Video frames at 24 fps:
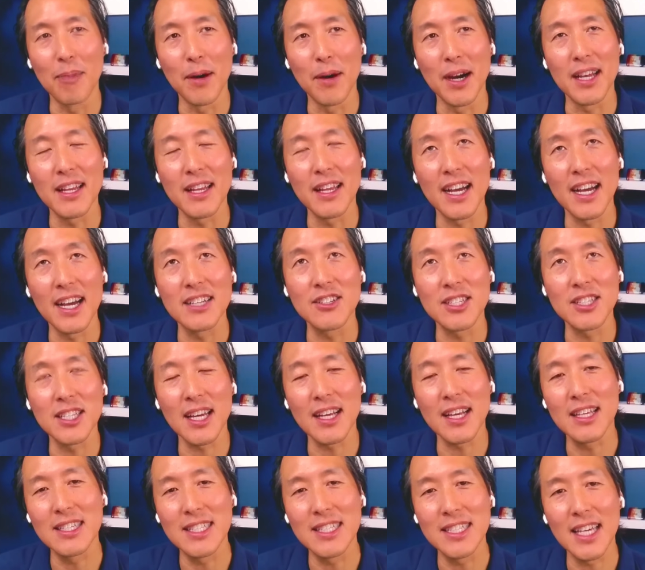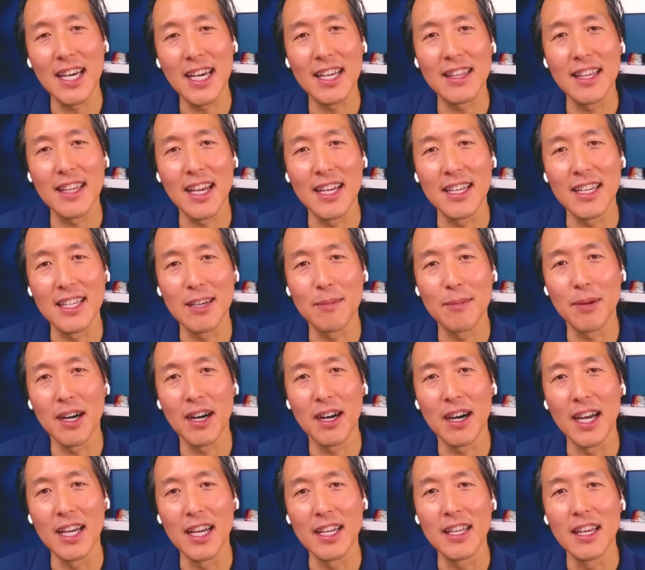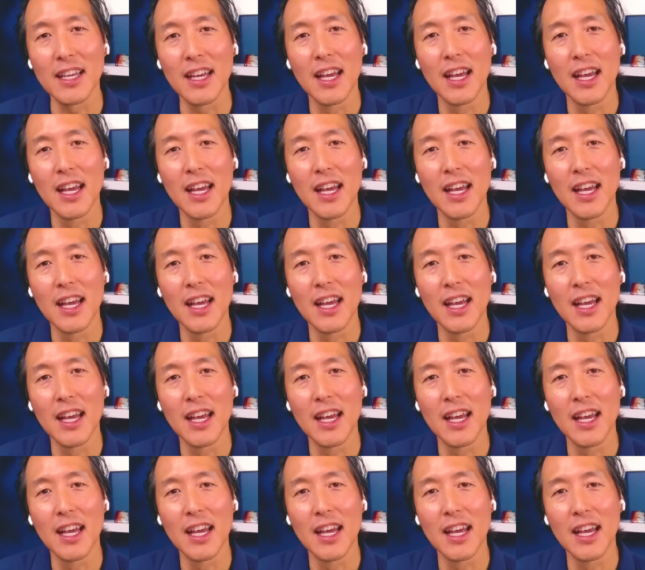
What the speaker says: but yeah, just like you said, the idea behind